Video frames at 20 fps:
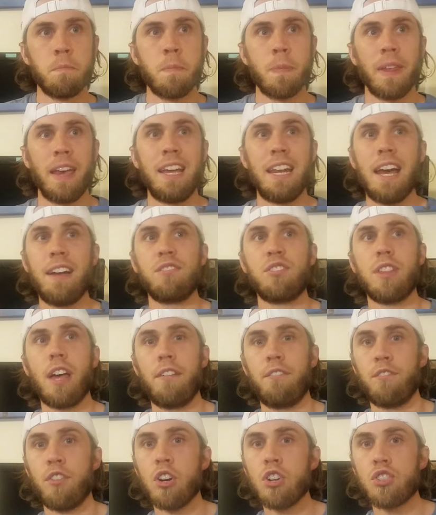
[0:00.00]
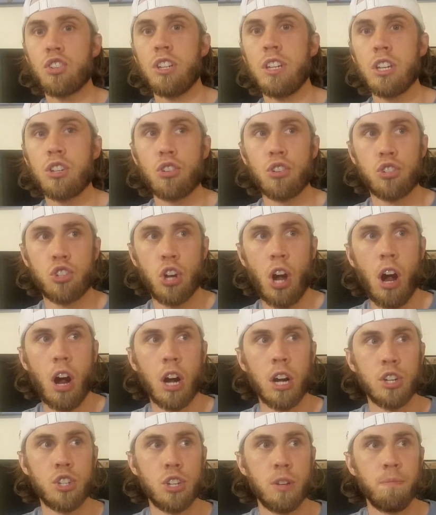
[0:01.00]
And after that first initial
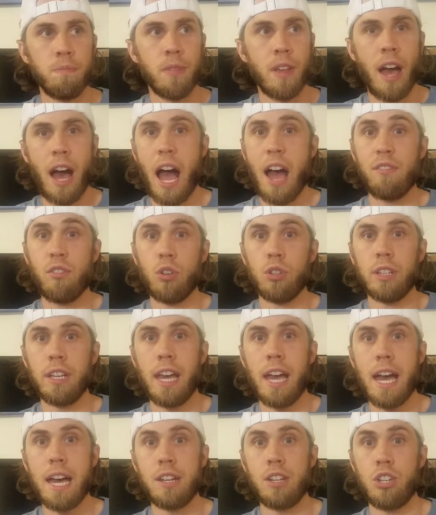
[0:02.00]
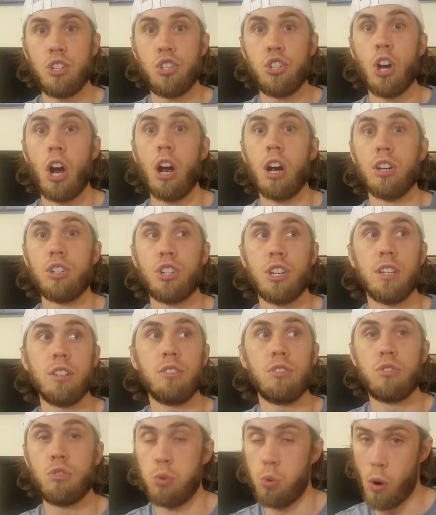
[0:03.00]
charge, I've only had to charge
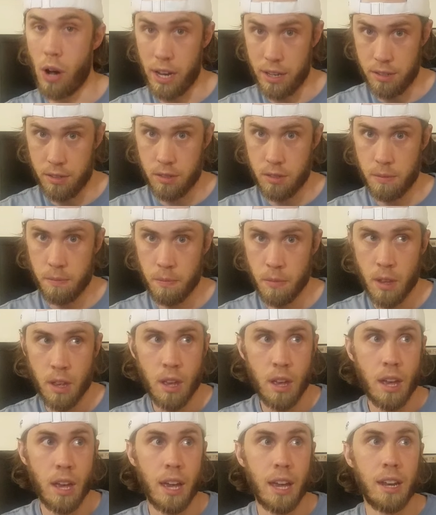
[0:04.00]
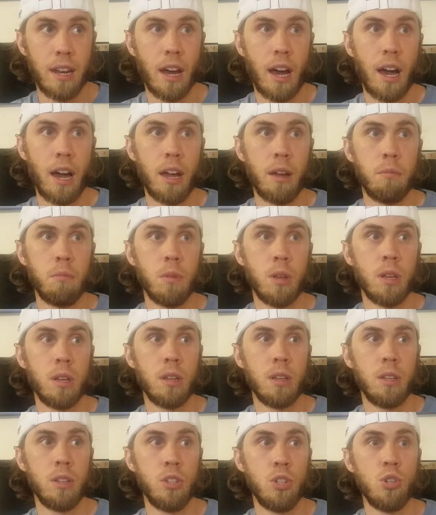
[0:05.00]
it twice. And I'm
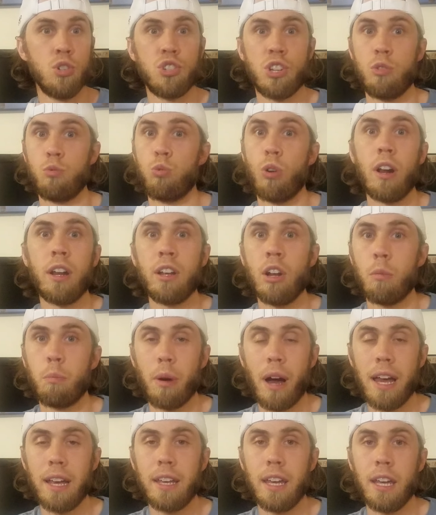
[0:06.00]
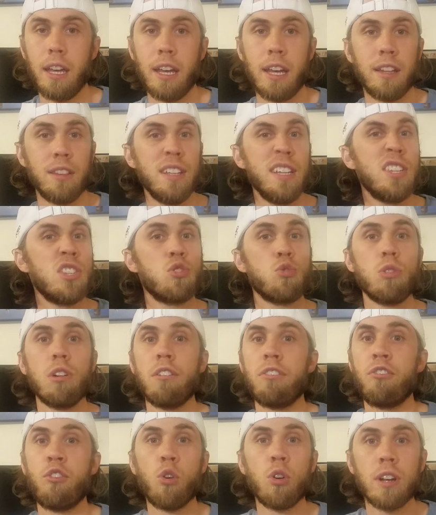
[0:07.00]
usually running or biking at least 3 or
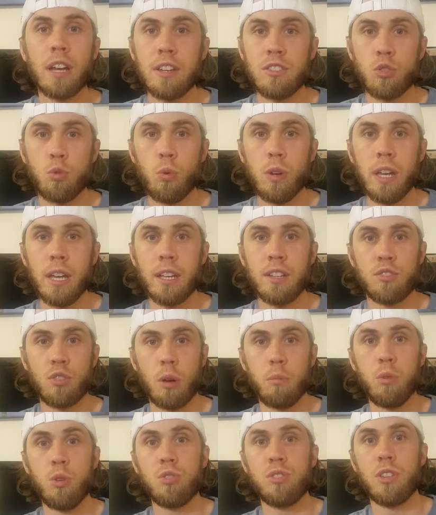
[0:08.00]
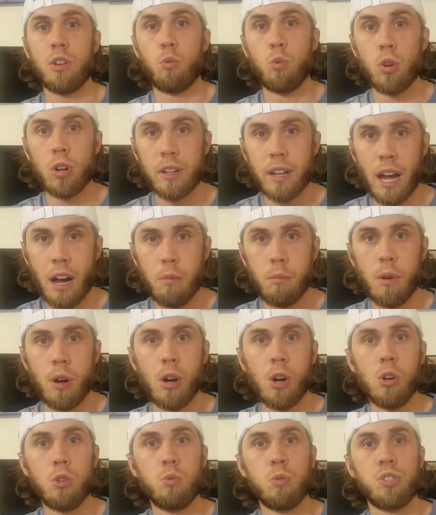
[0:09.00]
4 days a week. So I'm using the workout
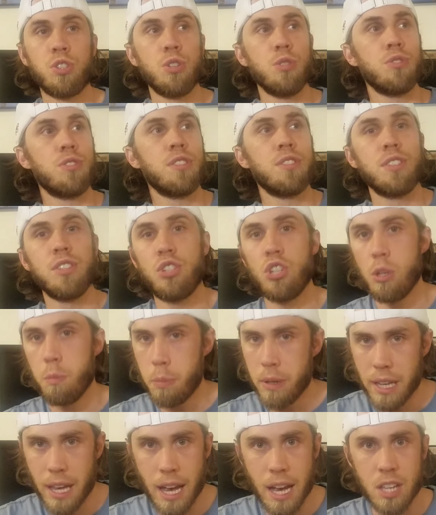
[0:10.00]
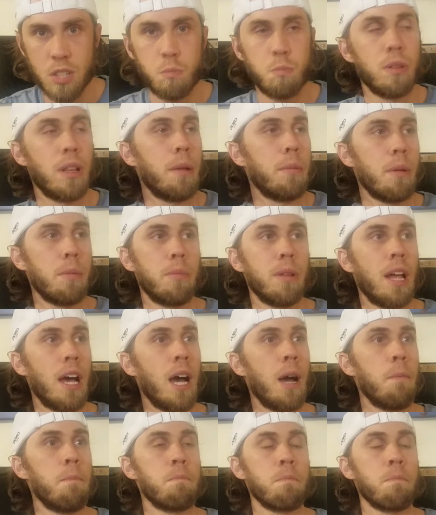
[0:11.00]
mode, which uses the GPS, blah, blah, blah.